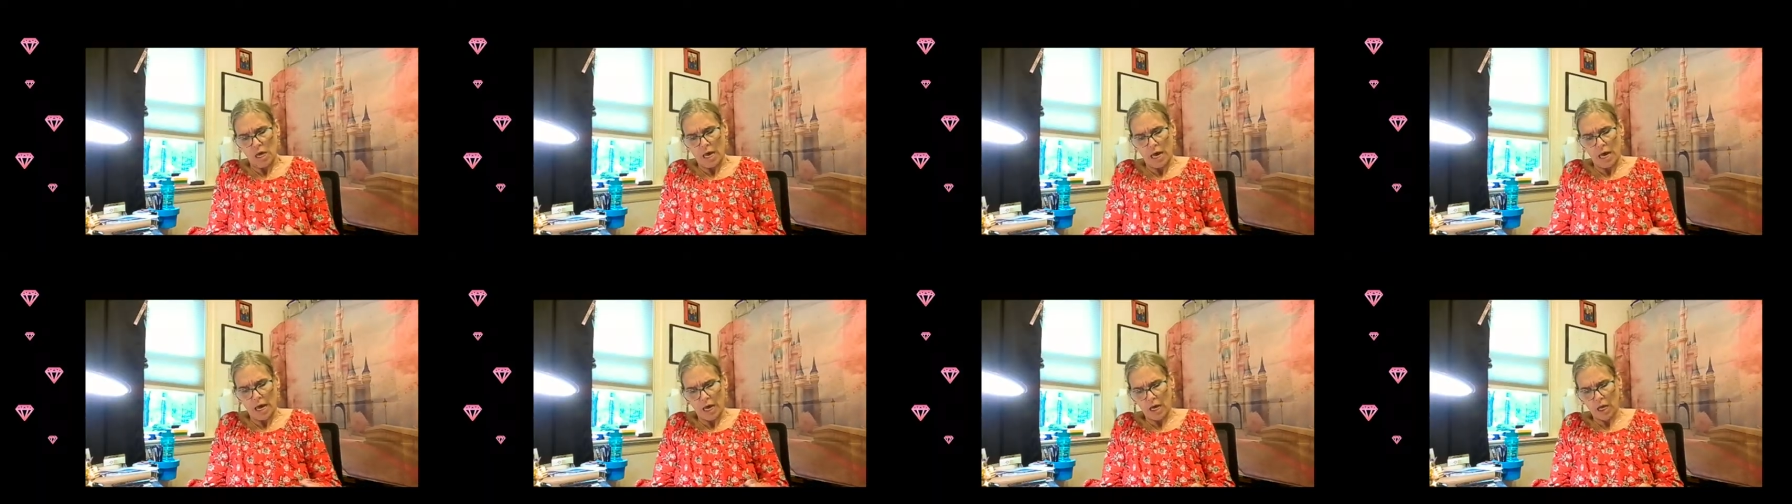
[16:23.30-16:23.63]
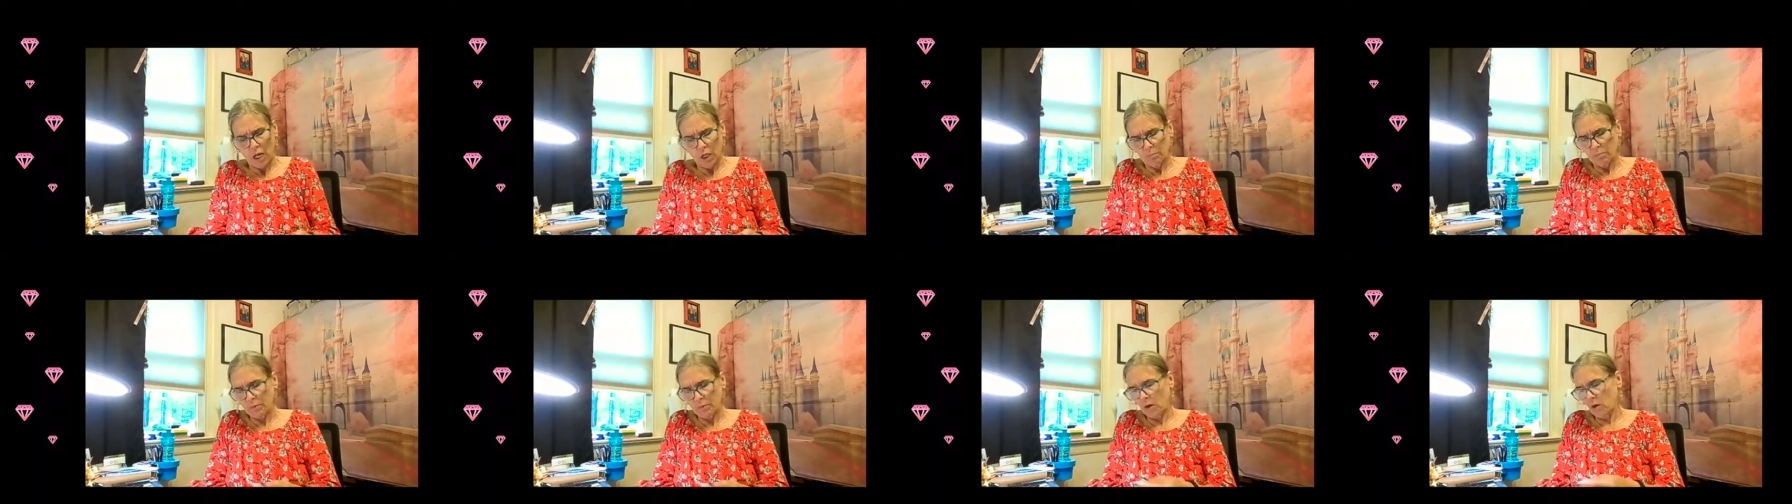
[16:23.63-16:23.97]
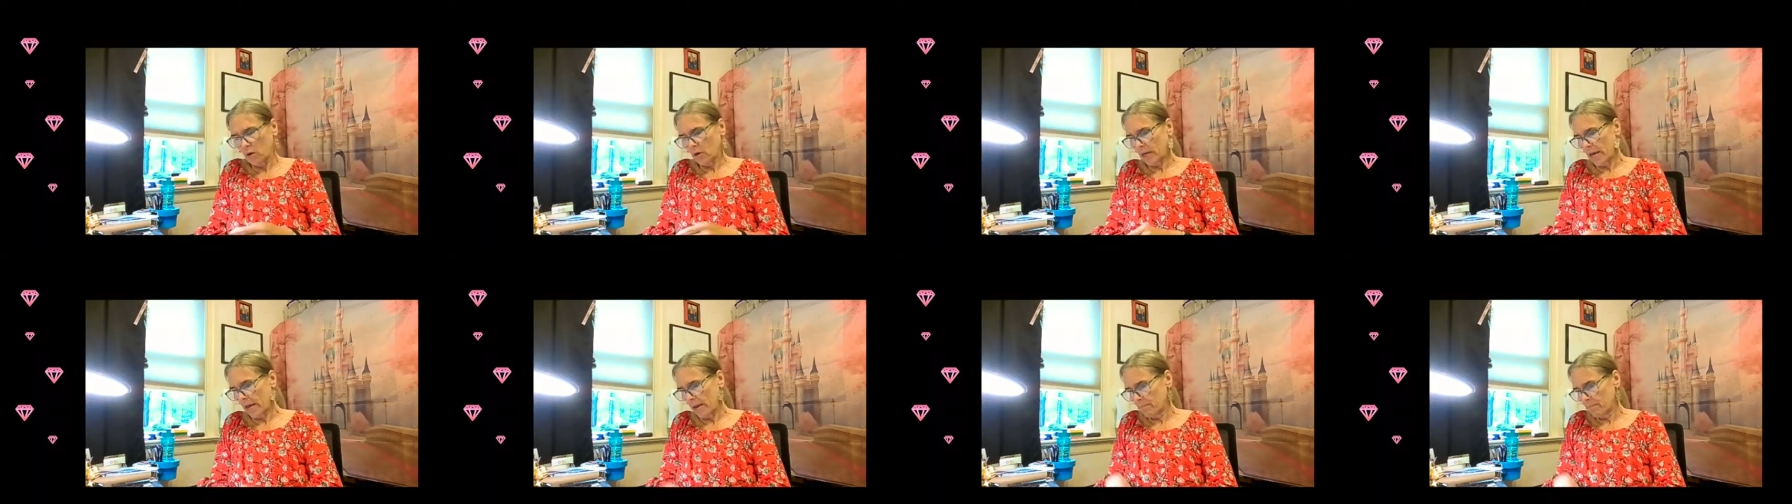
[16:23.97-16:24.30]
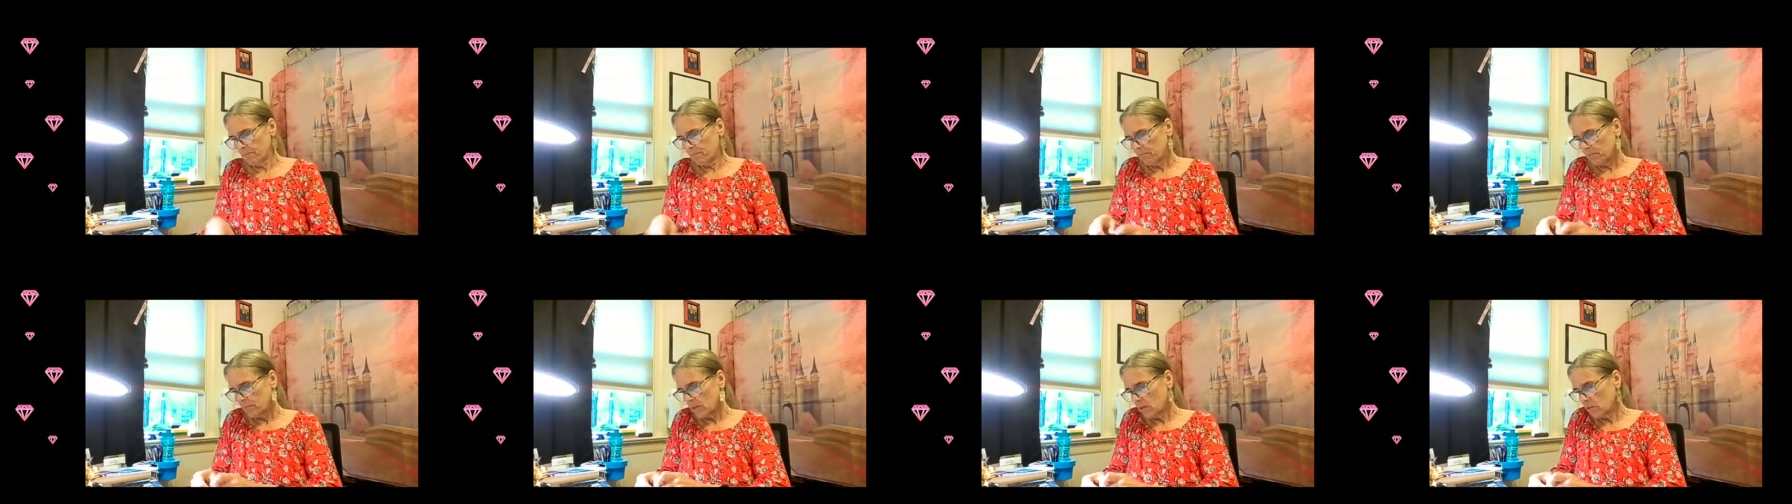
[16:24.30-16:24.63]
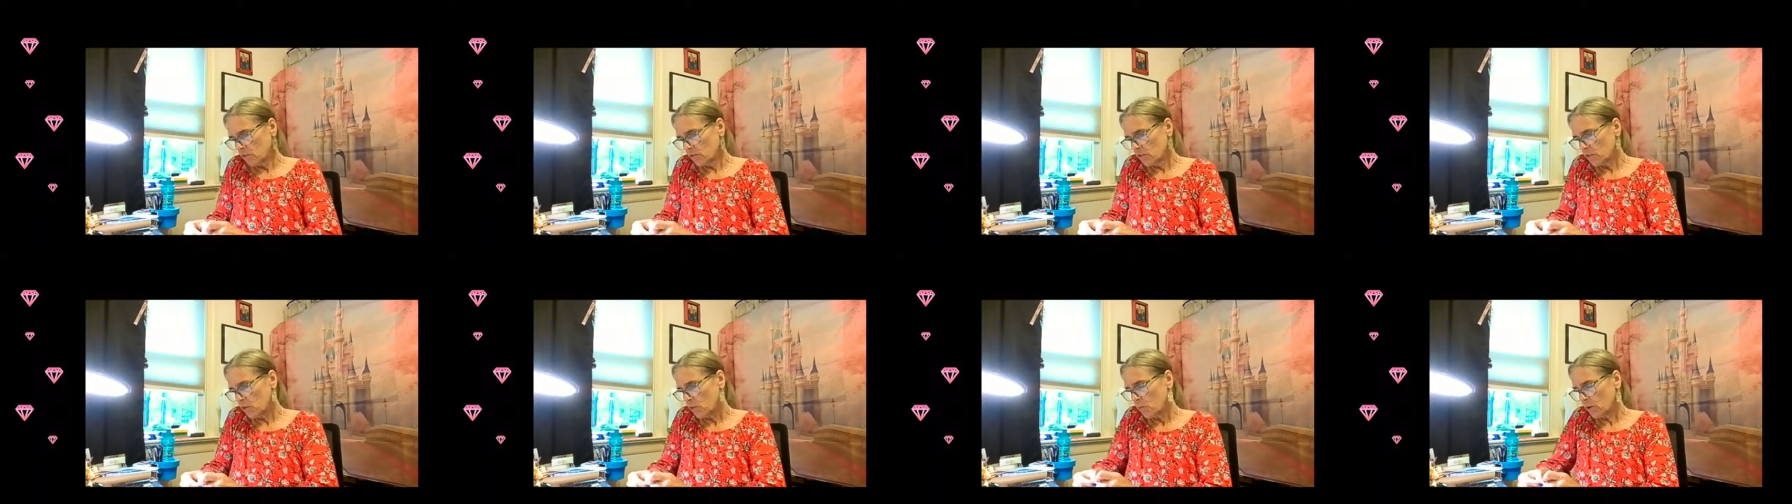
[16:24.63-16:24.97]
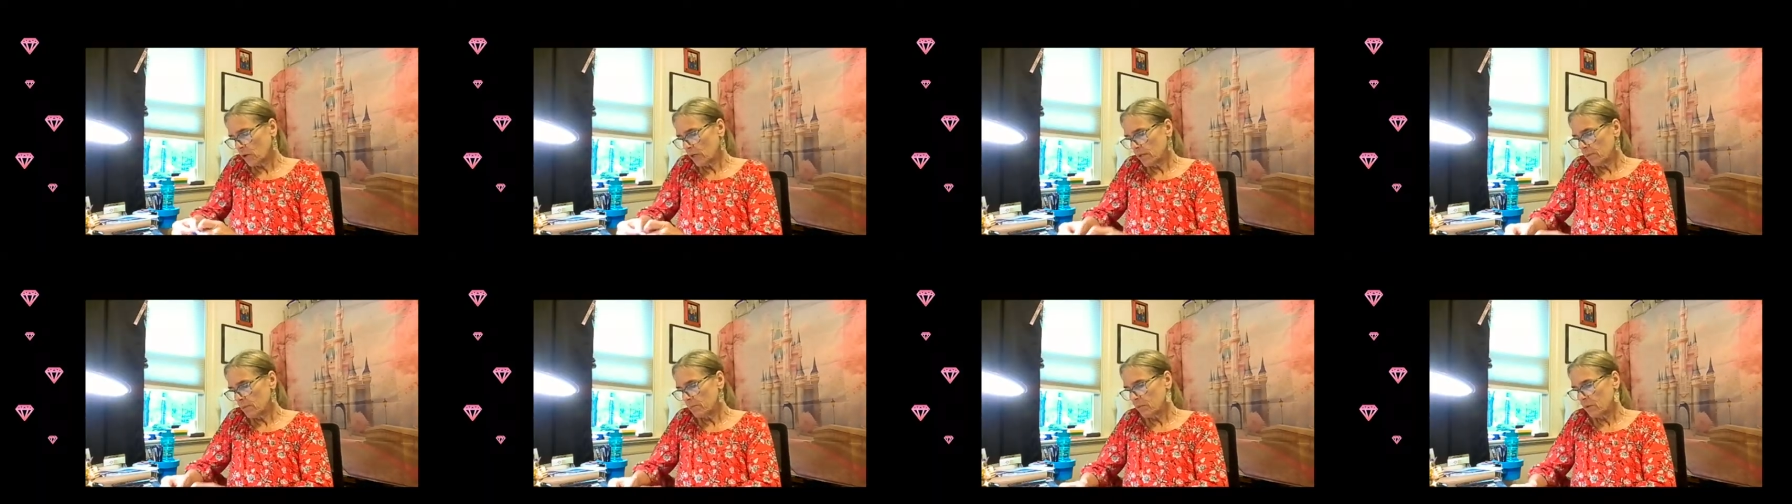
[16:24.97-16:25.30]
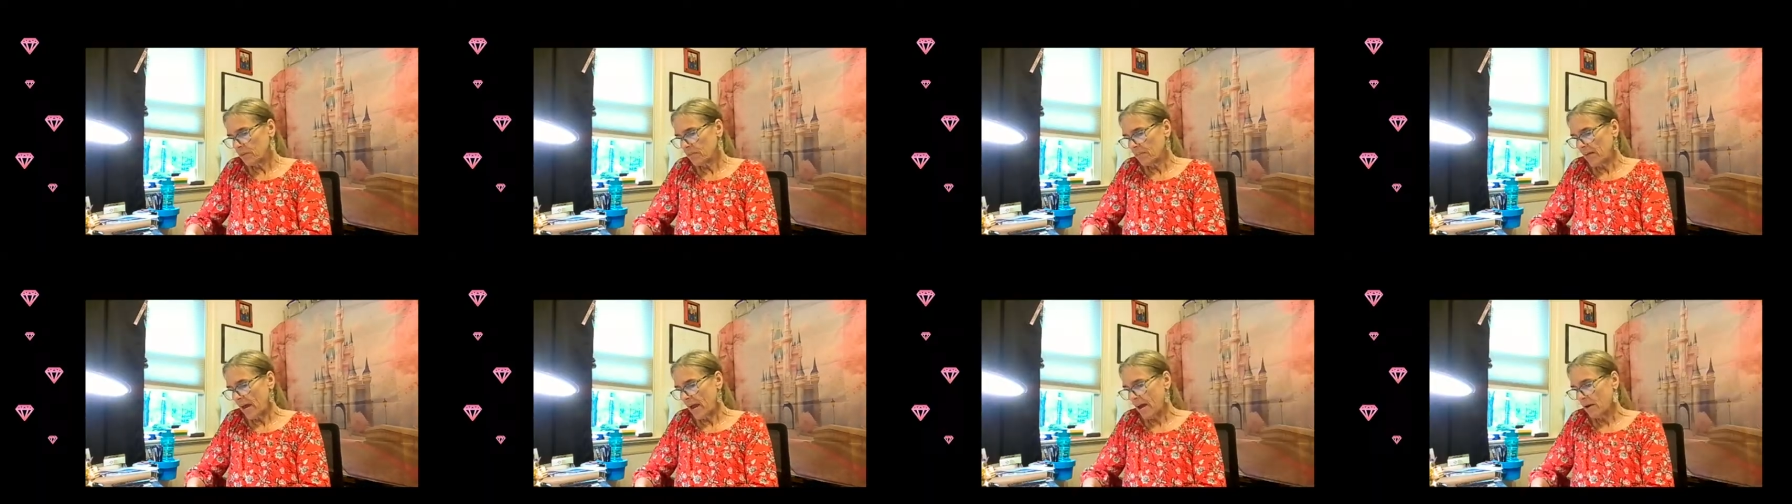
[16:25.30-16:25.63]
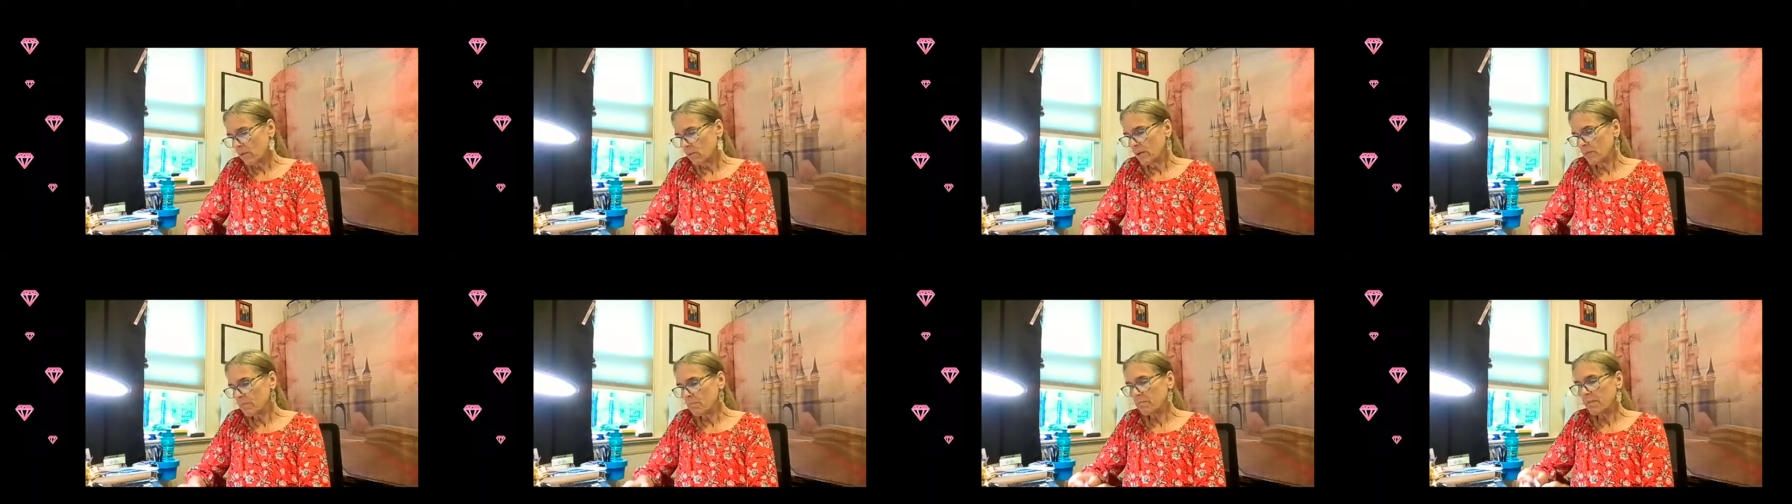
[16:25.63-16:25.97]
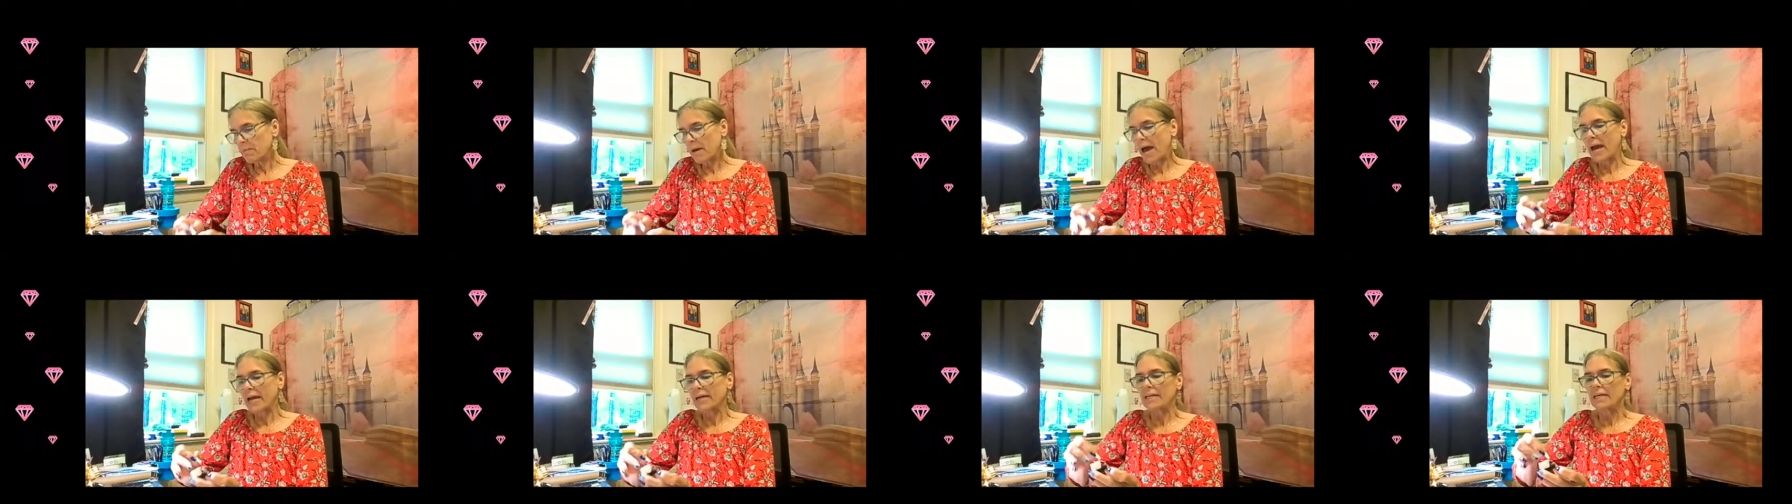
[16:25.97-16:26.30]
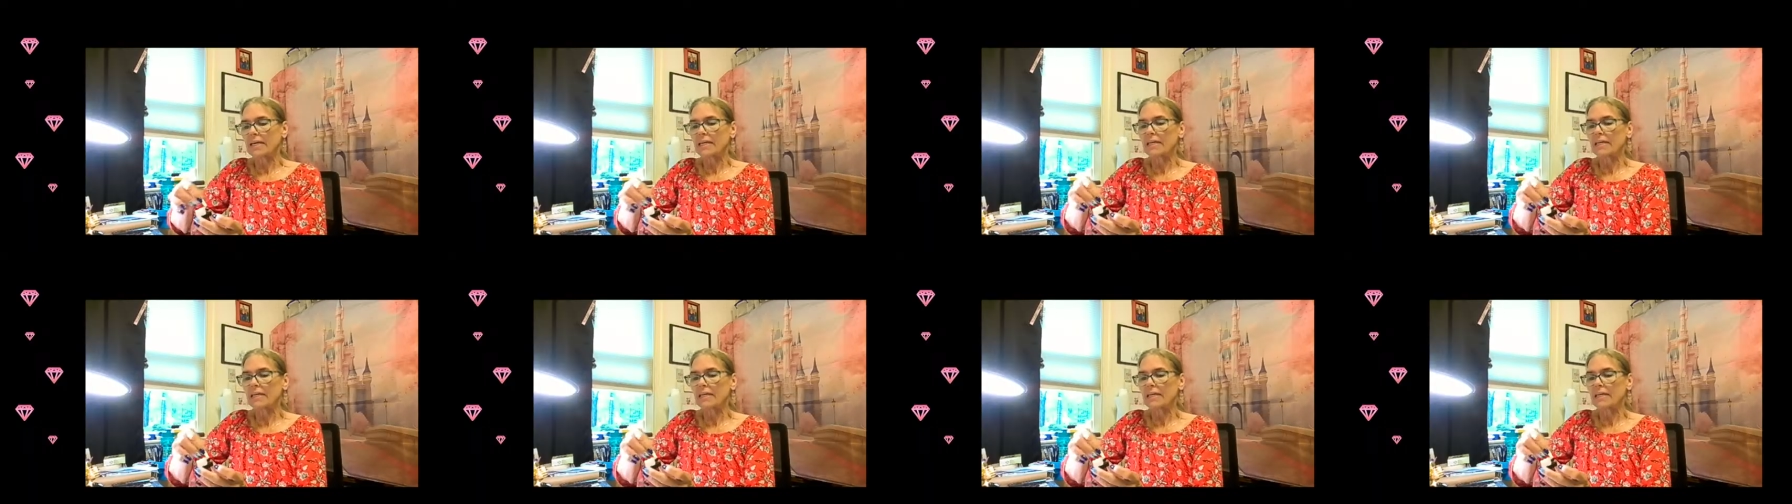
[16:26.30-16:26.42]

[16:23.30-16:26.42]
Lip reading: Help. Okay. So we're going to put that one back